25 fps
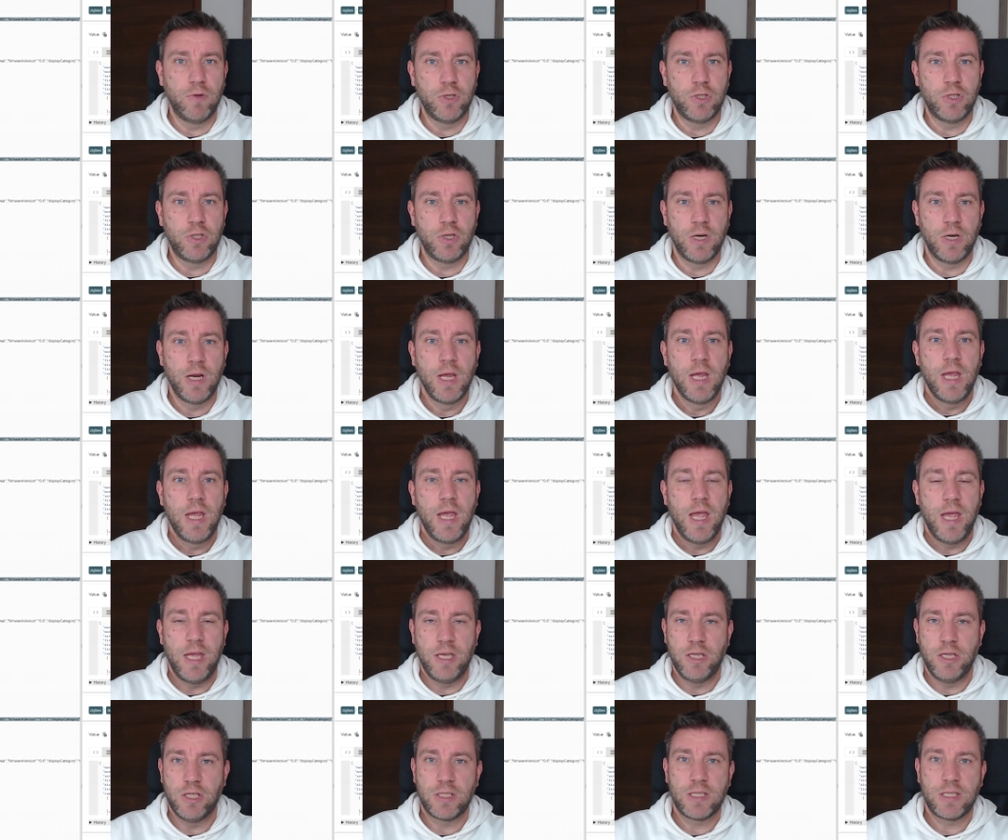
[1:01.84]
version
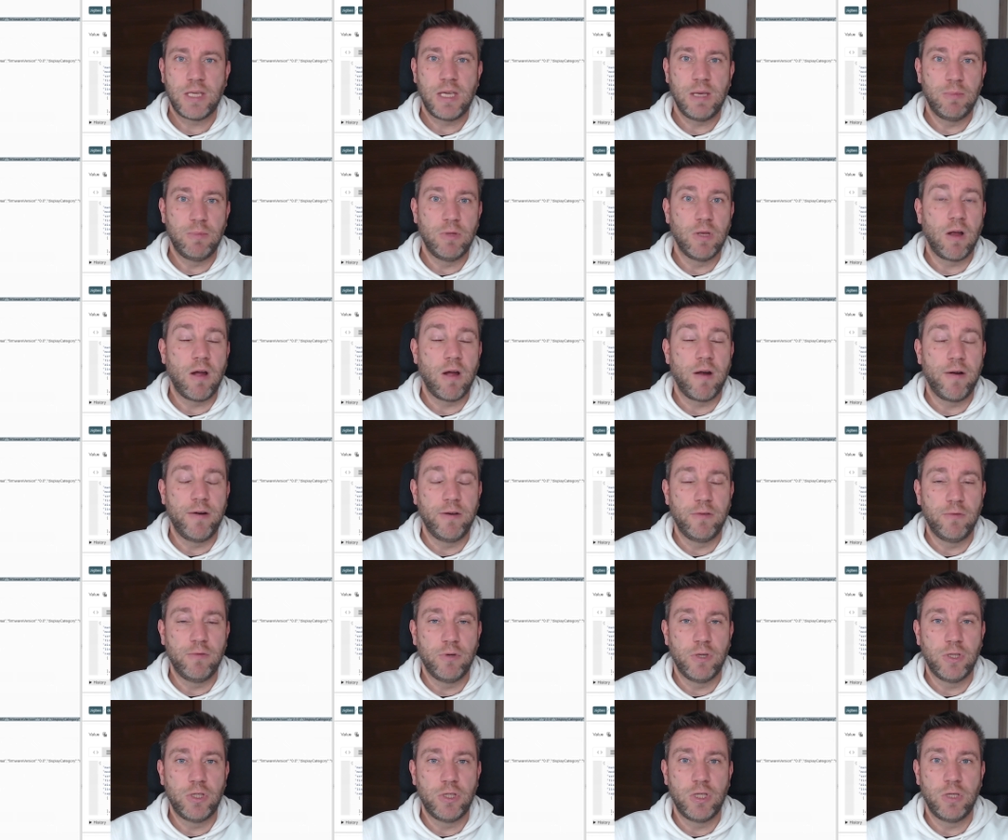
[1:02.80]
and just keep the current
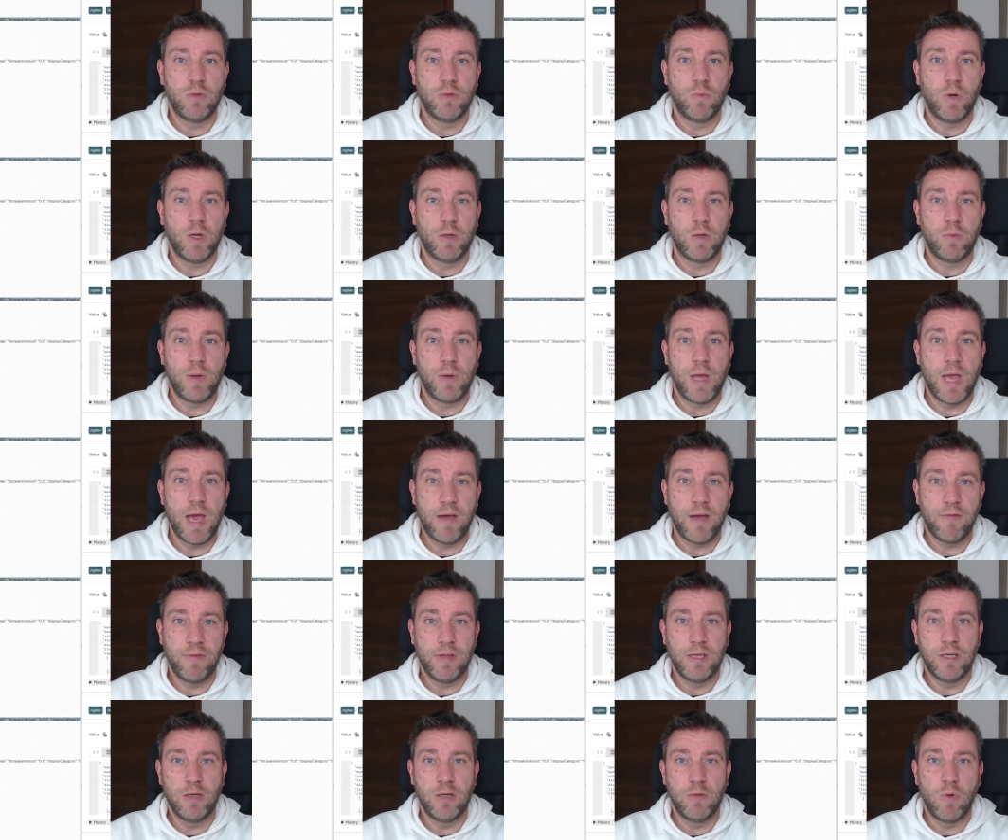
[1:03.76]
version what we
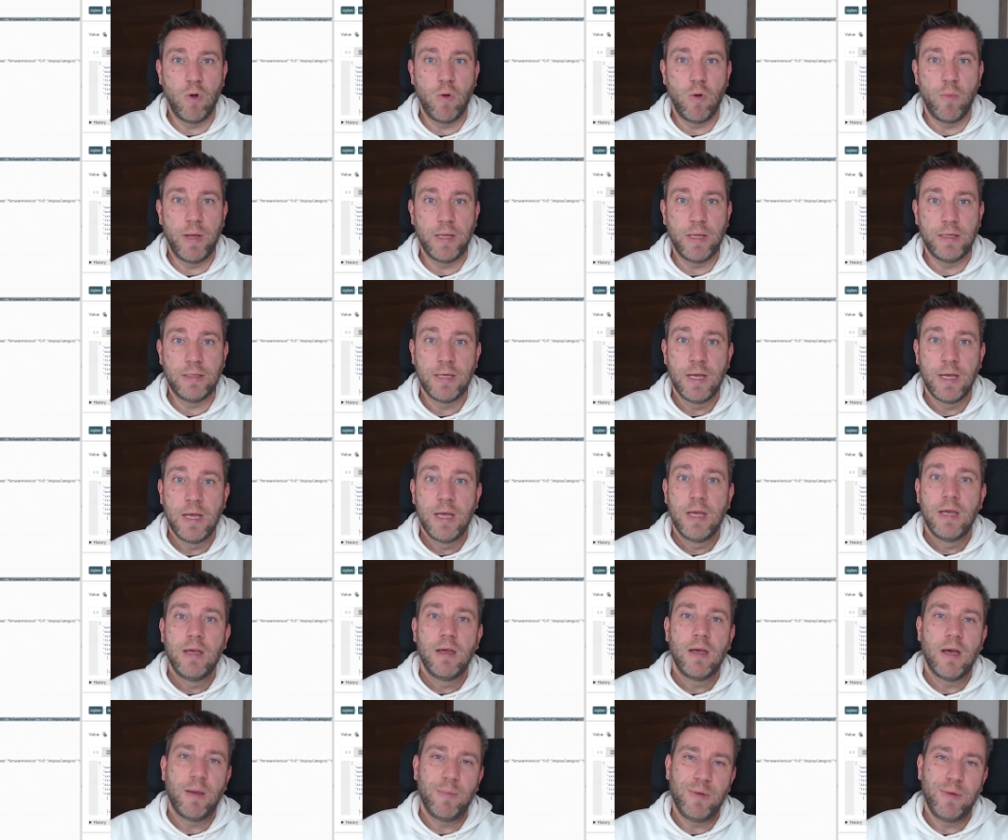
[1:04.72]
have at the moment.
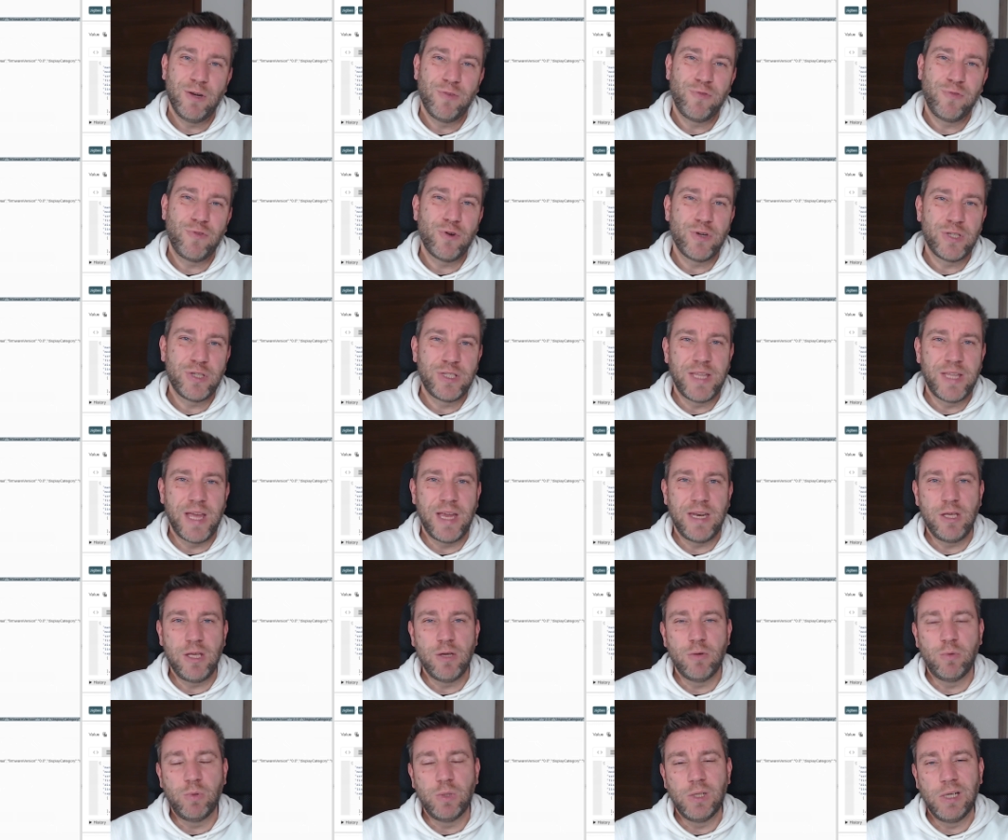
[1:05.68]
I mean, of course, then
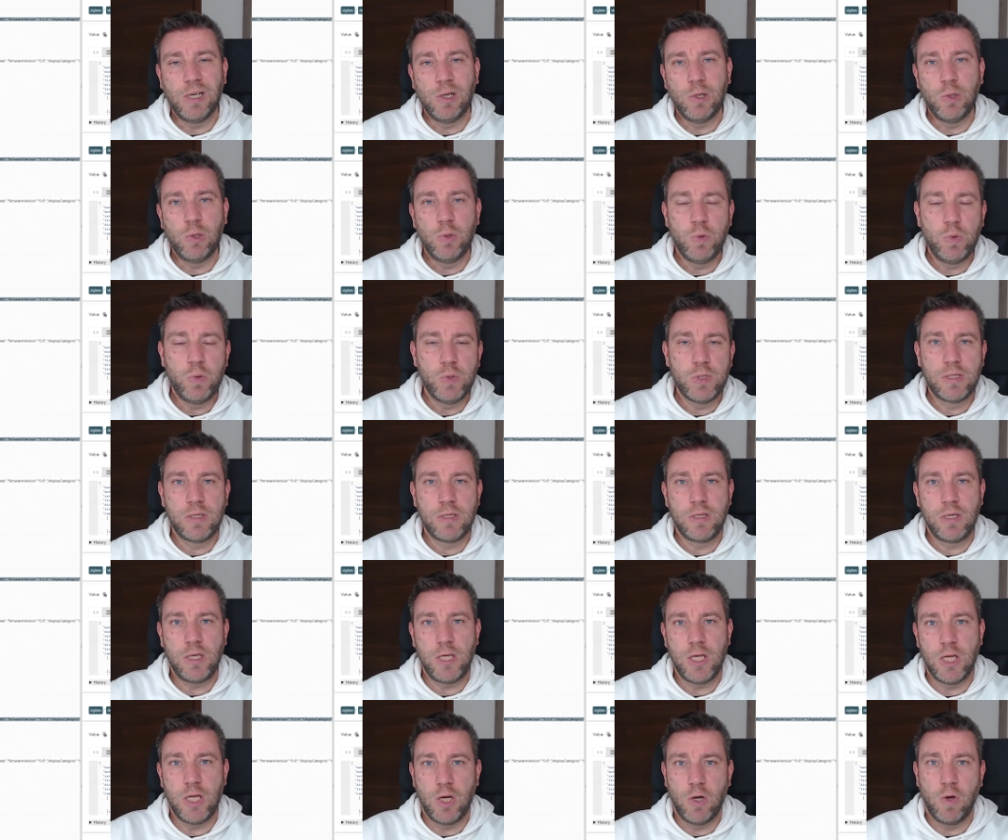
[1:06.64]
you would lose,
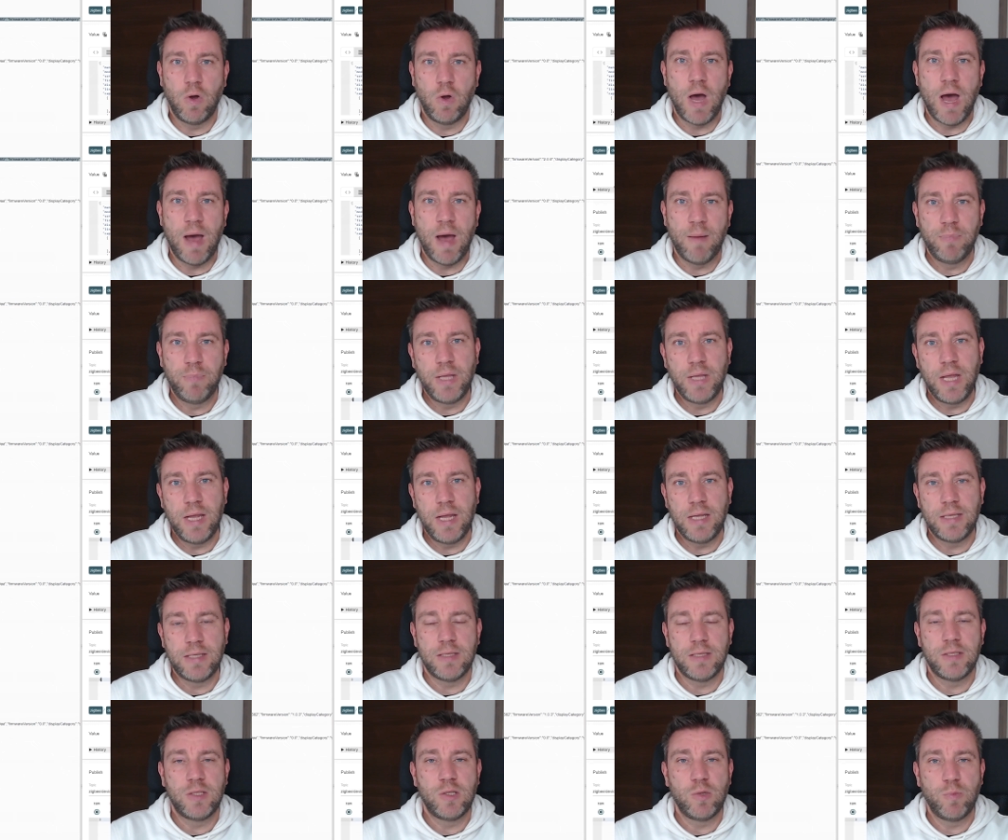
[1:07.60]
you know,
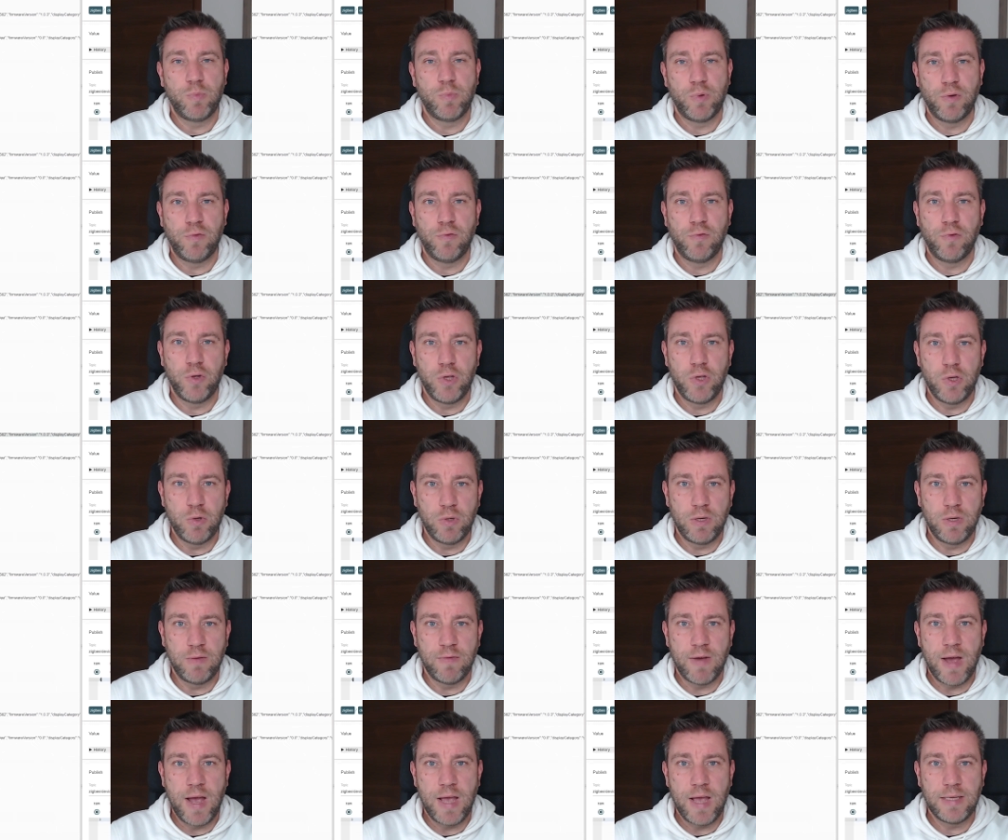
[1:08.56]
updates and support for new
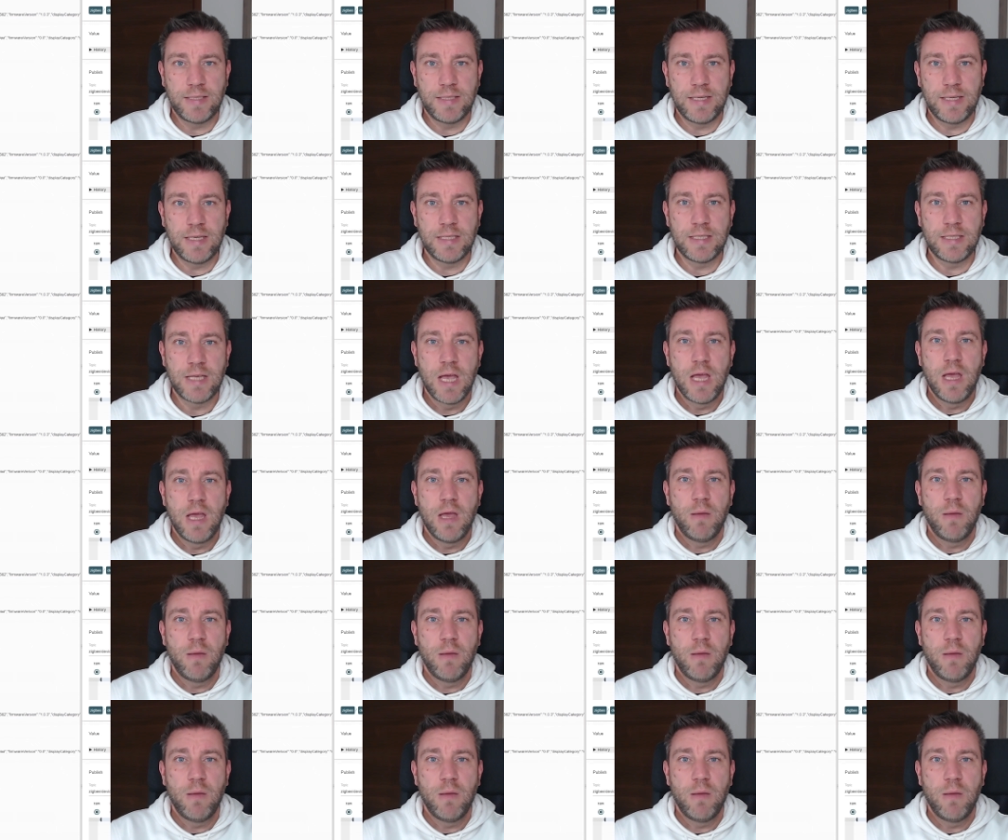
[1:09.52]
devices